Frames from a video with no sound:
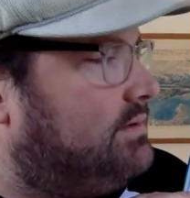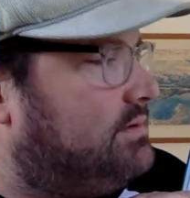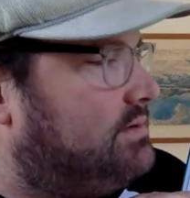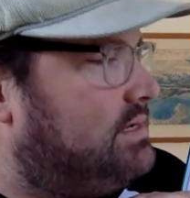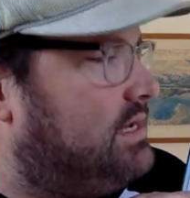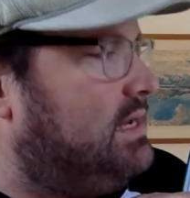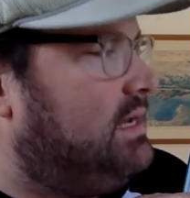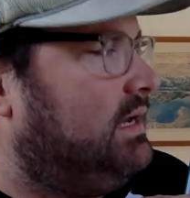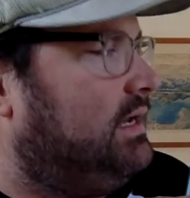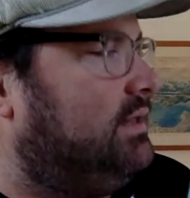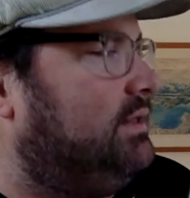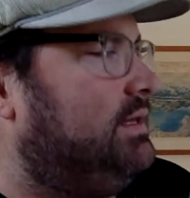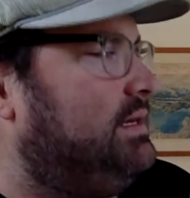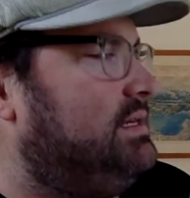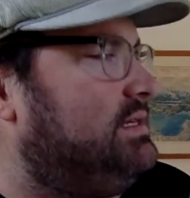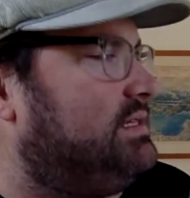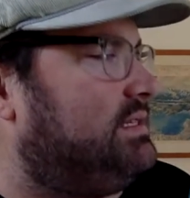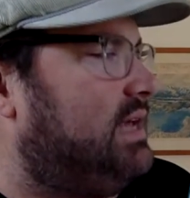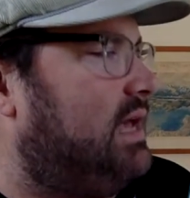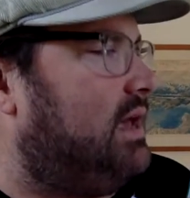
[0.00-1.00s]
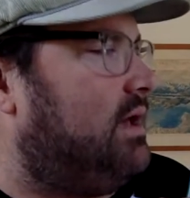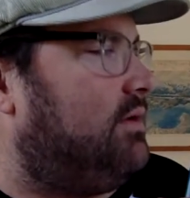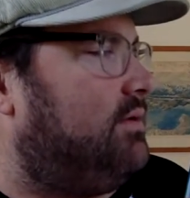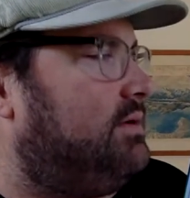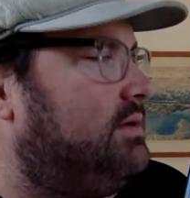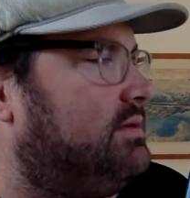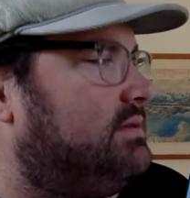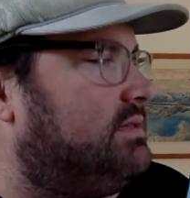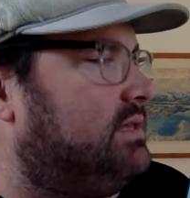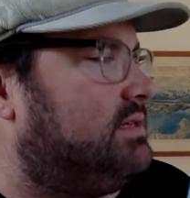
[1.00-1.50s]
tinkly
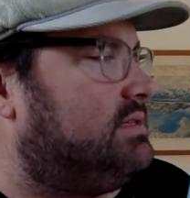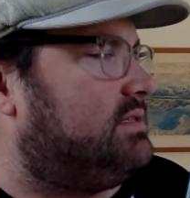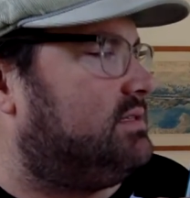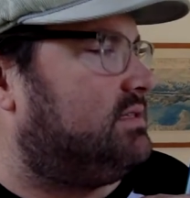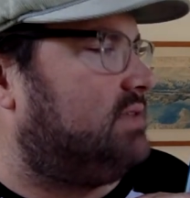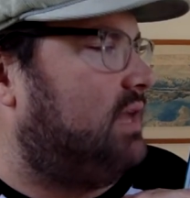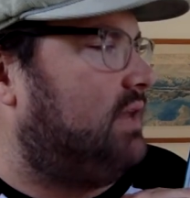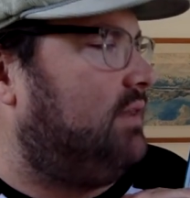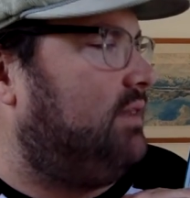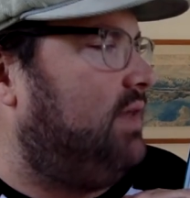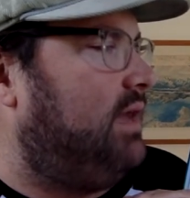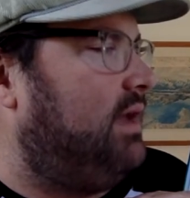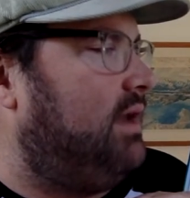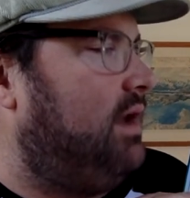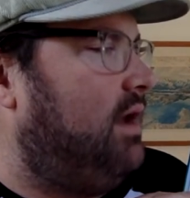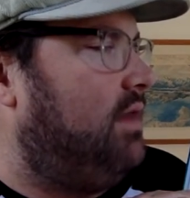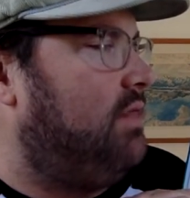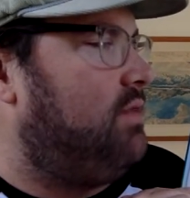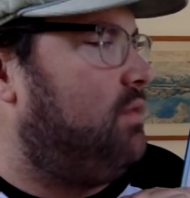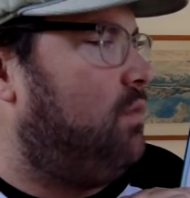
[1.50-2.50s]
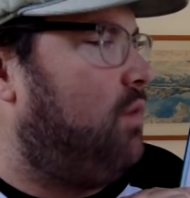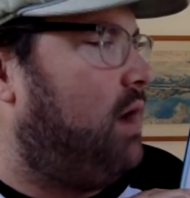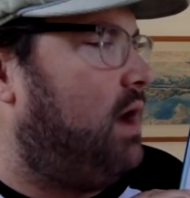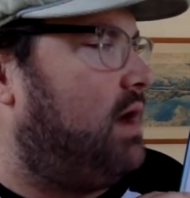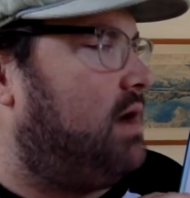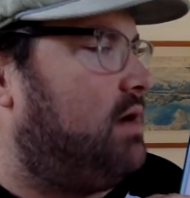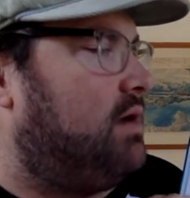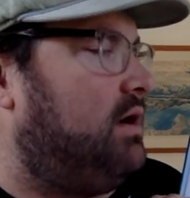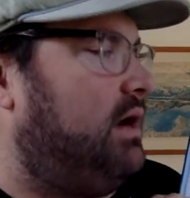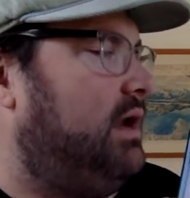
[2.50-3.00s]
sound is the sunlight on the
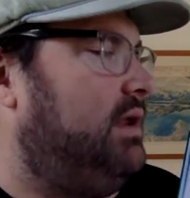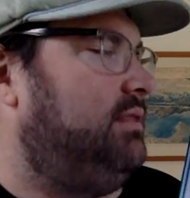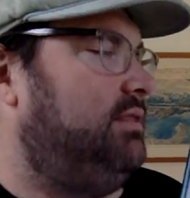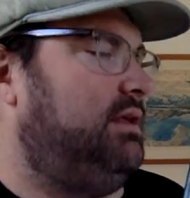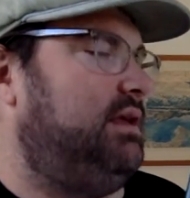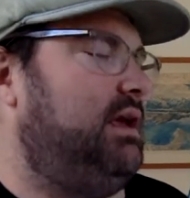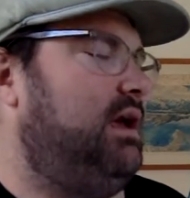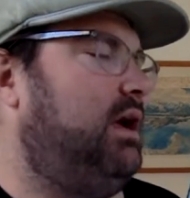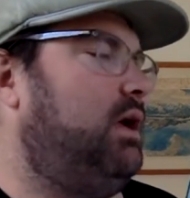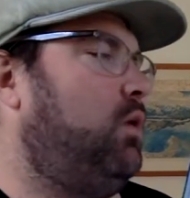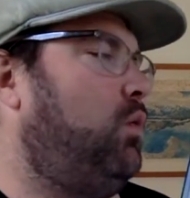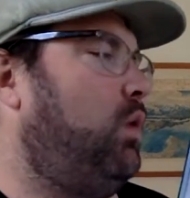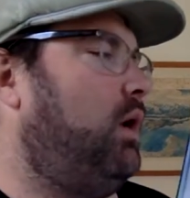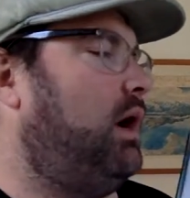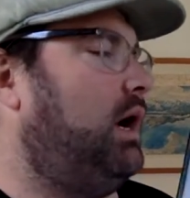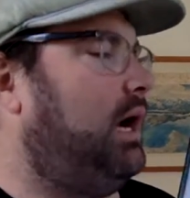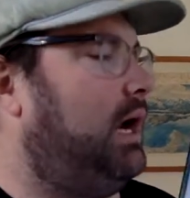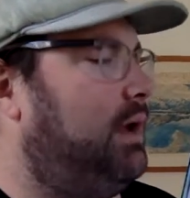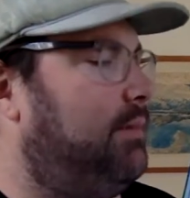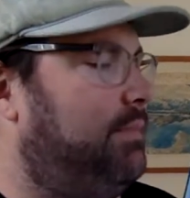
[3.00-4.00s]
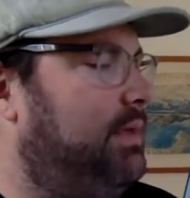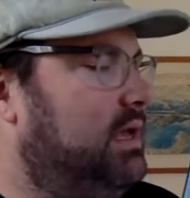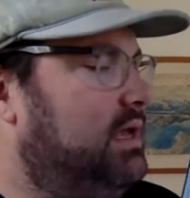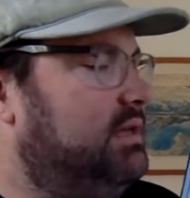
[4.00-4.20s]
water in the aquarium.